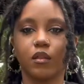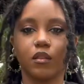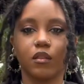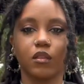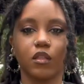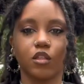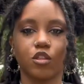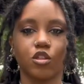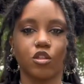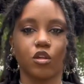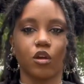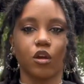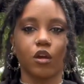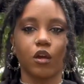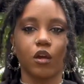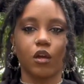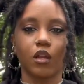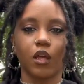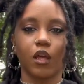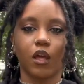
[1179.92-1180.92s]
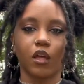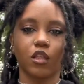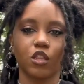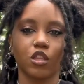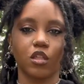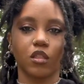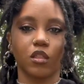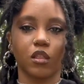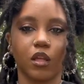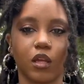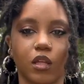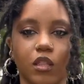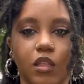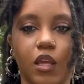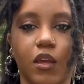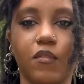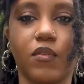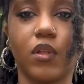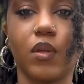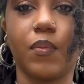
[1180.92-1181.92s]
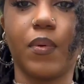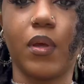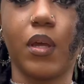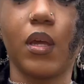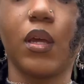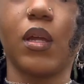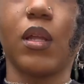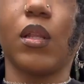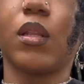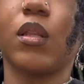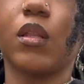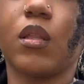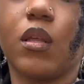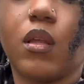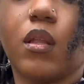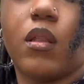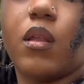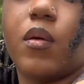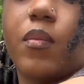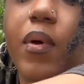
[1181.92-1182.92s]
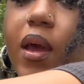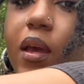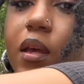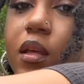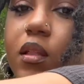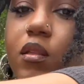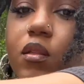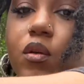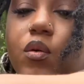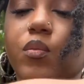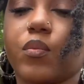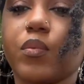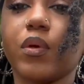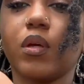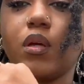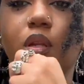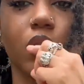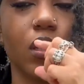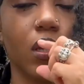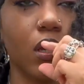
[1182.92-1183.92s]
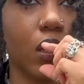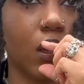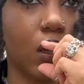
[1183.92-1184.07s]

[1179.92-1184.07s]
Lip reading: This shirt has just like safety pins and the back is open